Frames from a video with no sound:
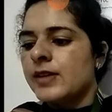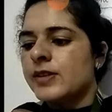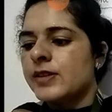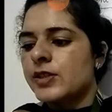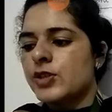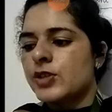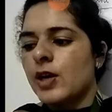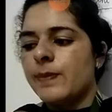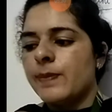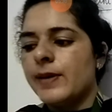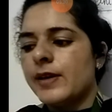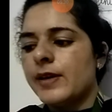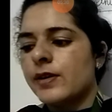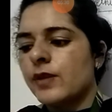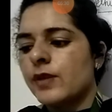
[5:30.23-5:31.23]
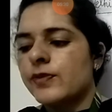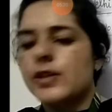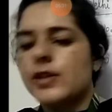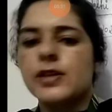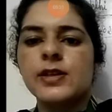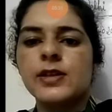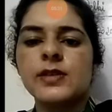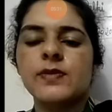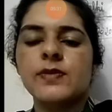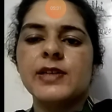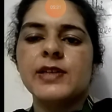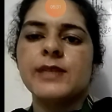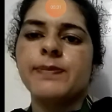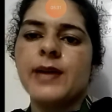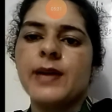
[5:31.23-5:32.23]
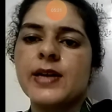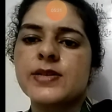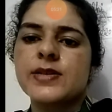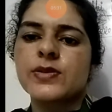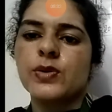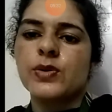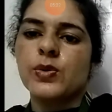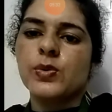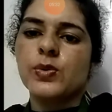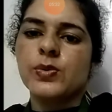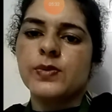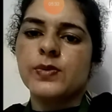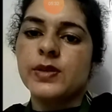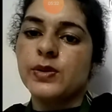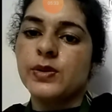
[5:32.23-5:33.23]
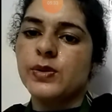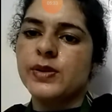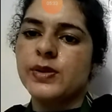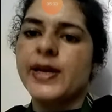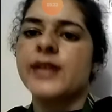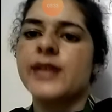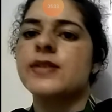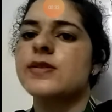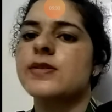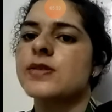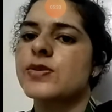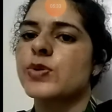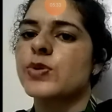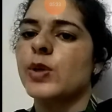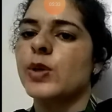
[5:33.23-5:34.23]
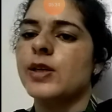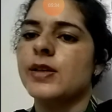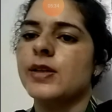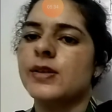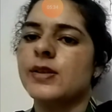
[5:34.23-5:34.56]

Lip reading: The top layer of the earth where plants grow. We know that is the soil.